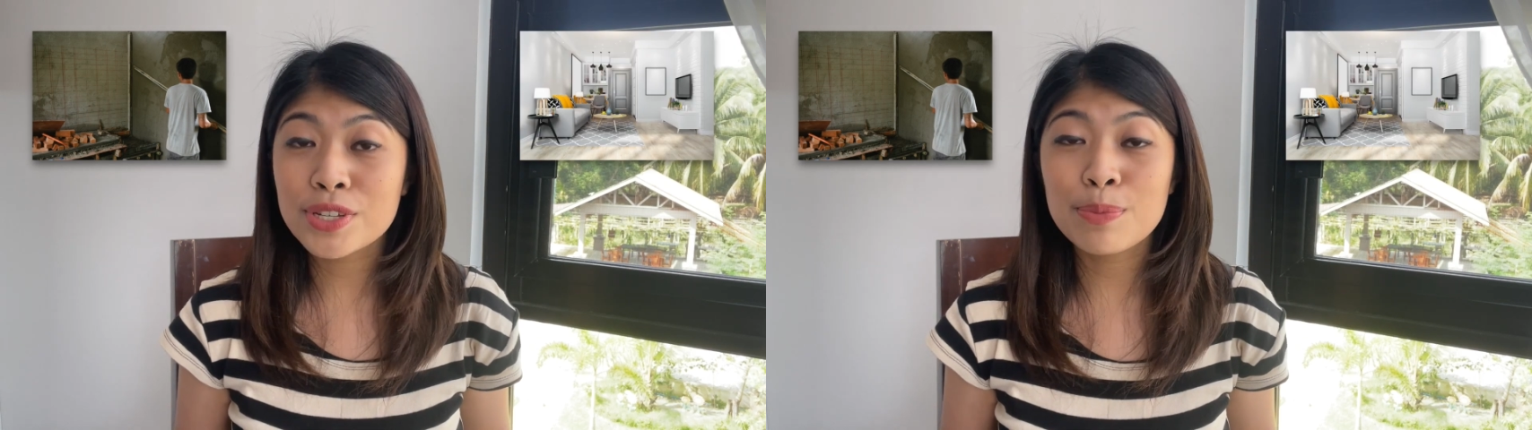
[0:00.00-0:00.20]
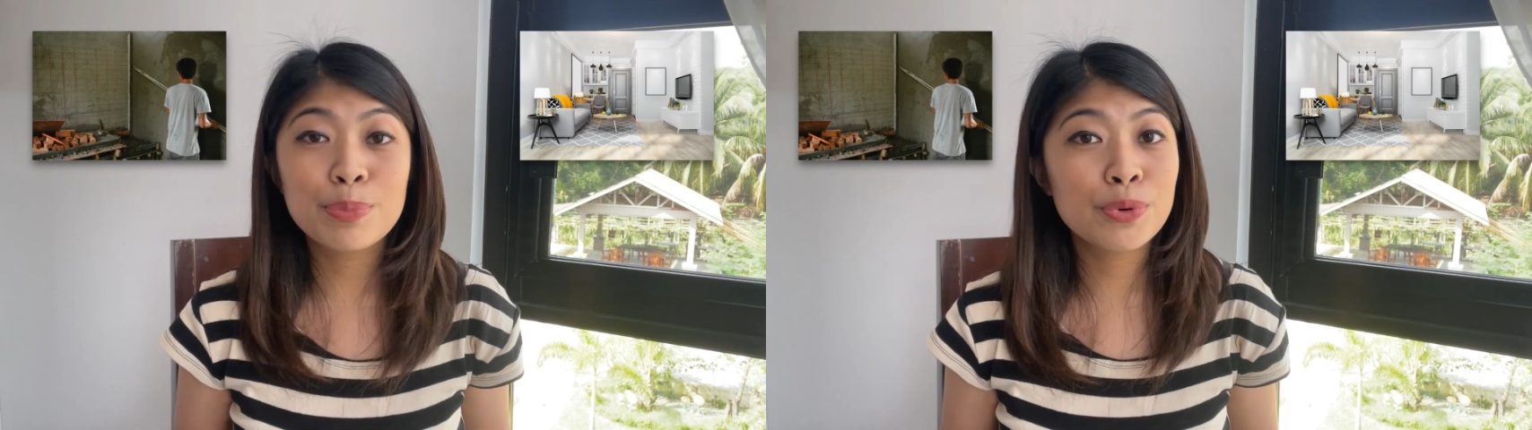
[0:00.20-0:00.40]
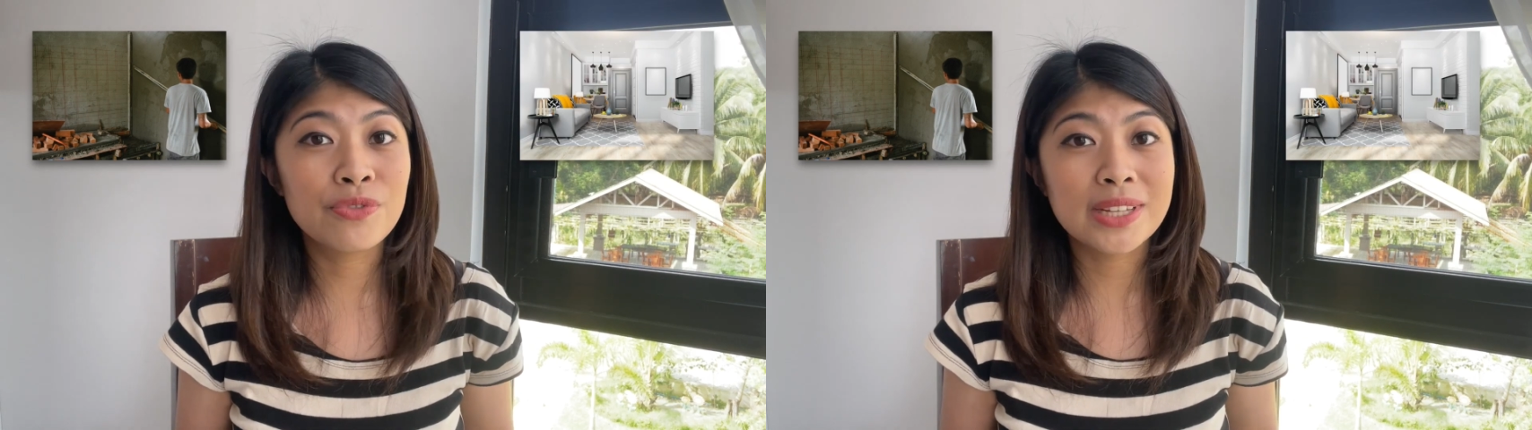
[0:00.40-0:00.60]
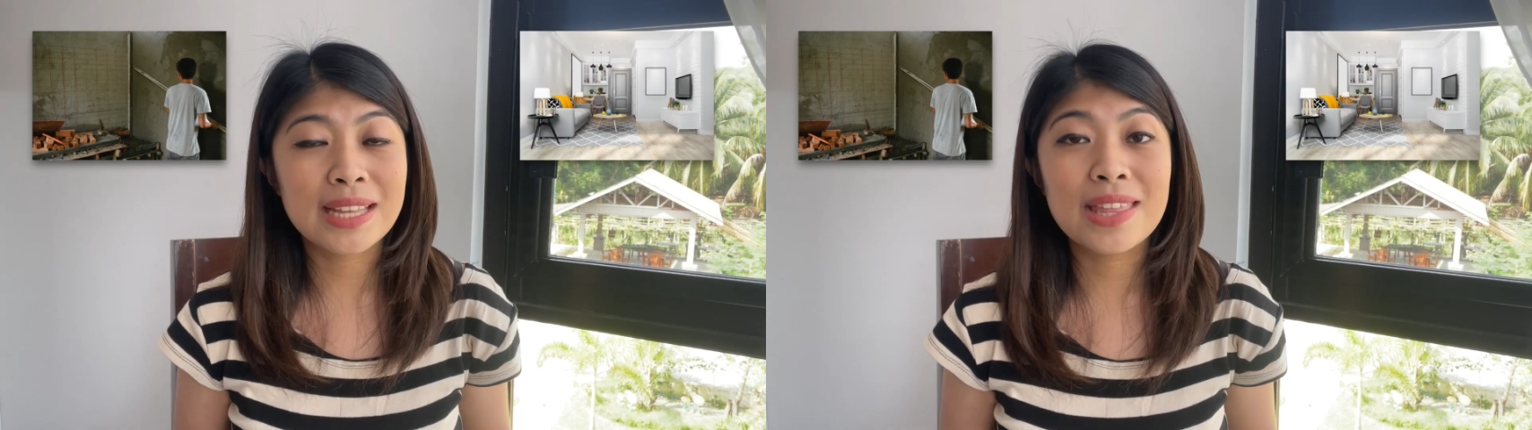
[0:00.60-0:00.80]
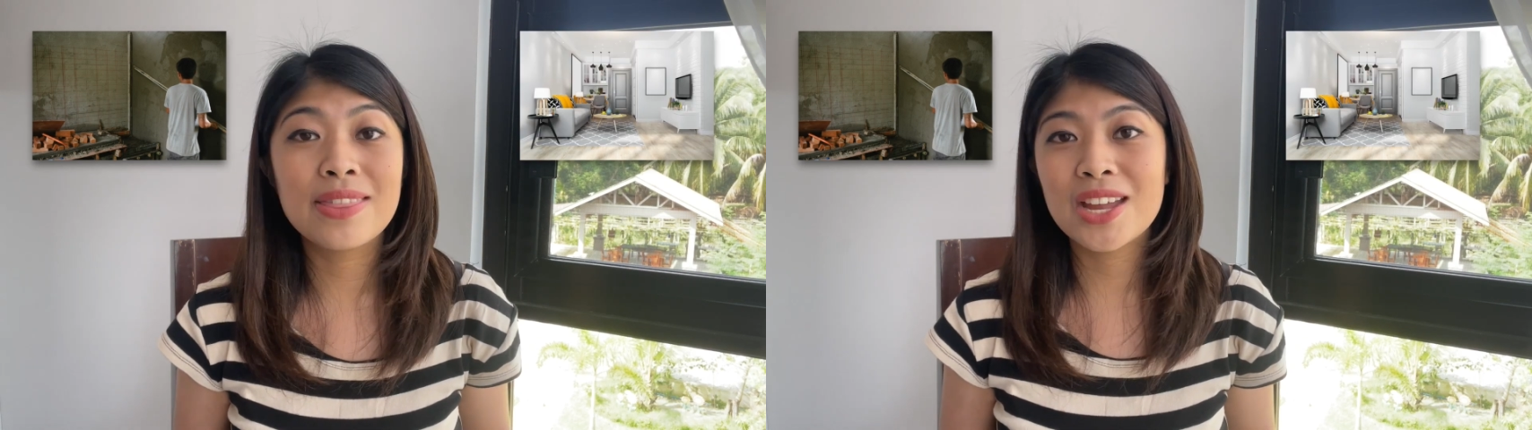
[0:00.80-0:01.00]
improve it,
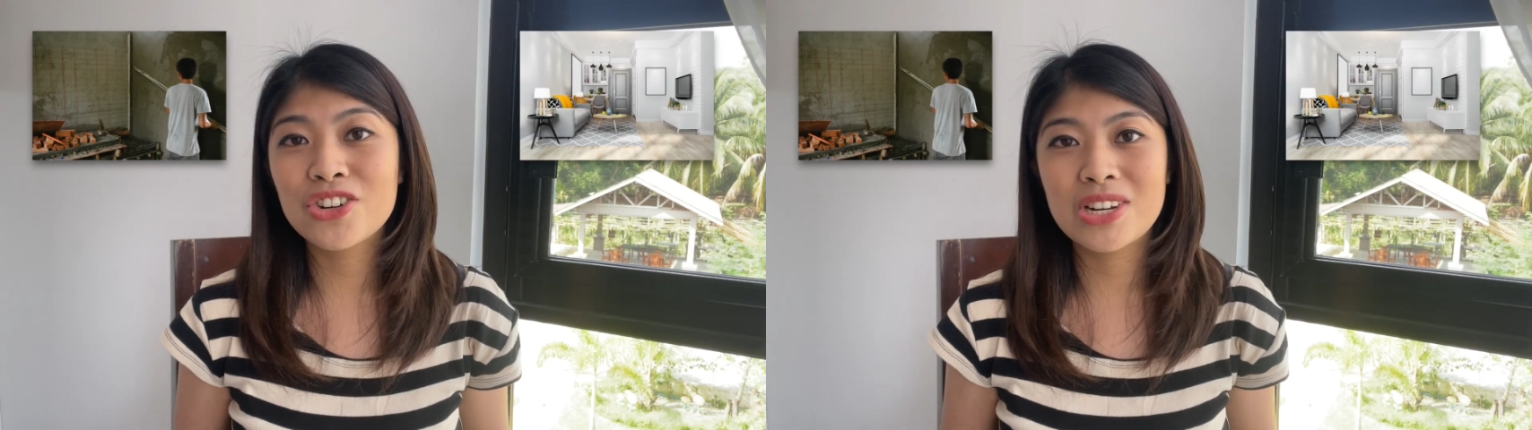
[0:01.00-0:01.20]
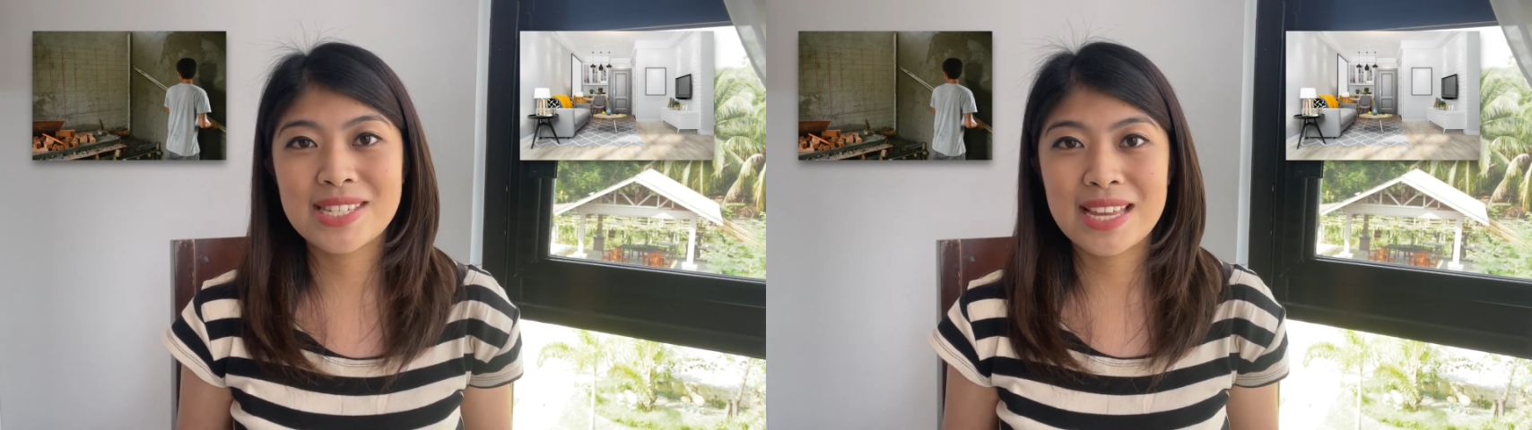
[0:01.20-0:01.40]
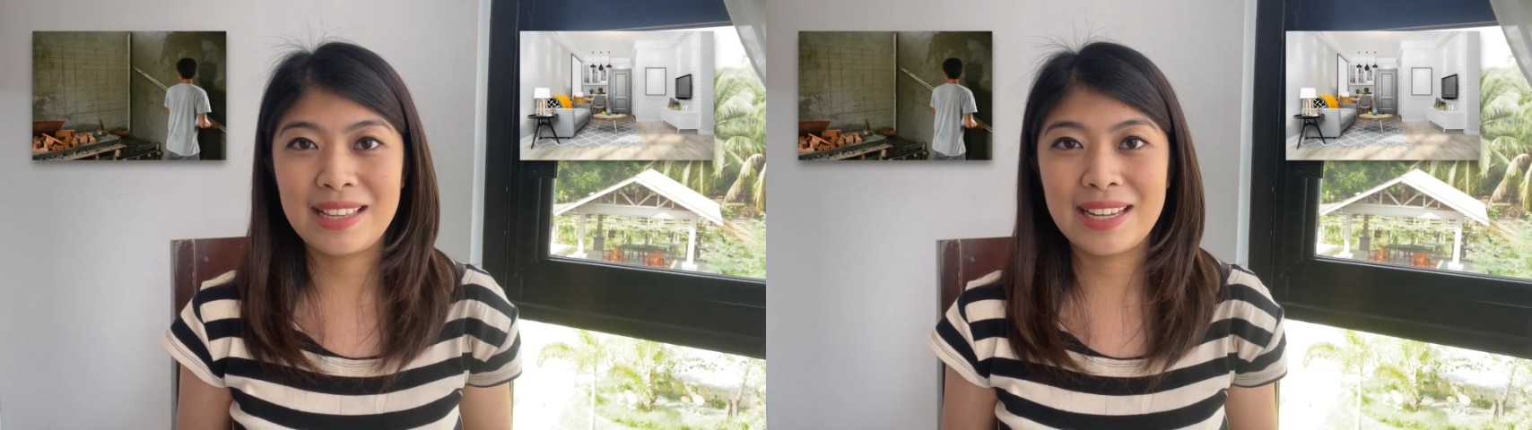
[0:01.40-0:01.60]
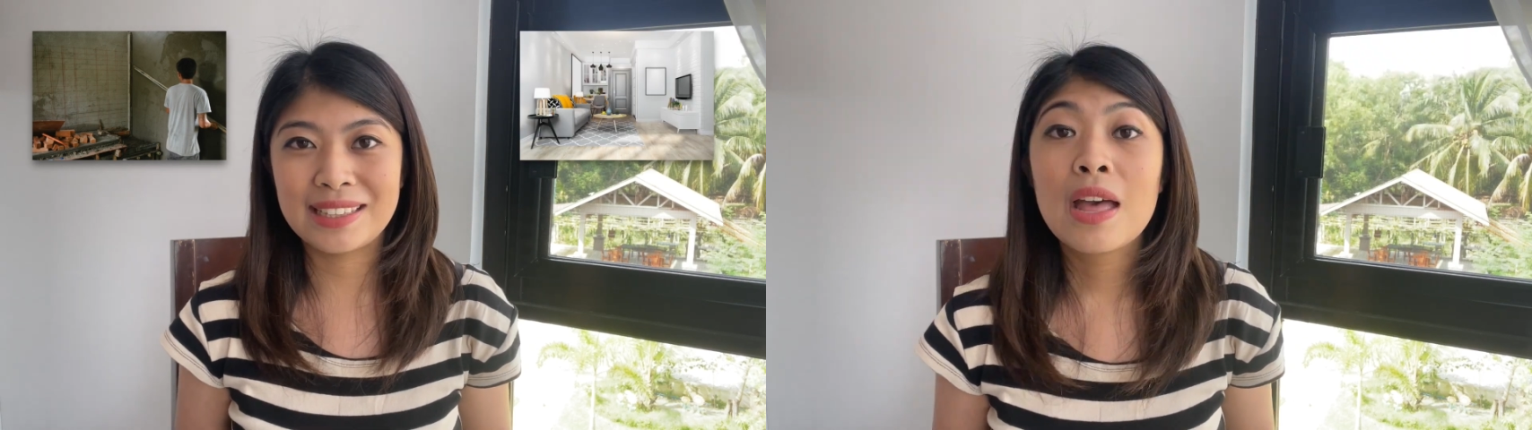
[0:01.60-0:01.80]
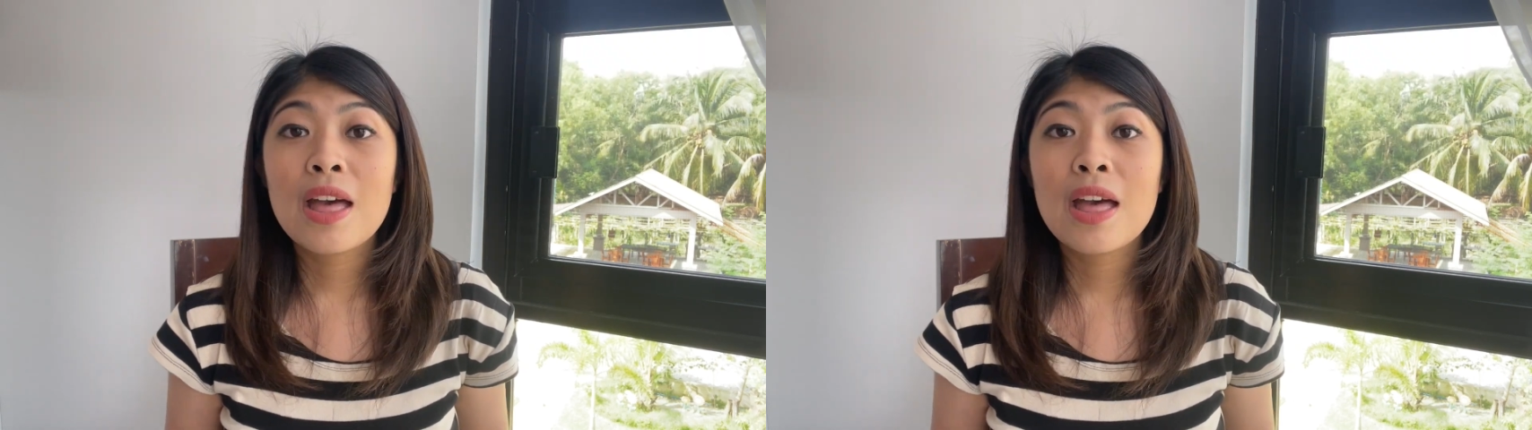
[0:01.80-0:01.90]
and then resell it.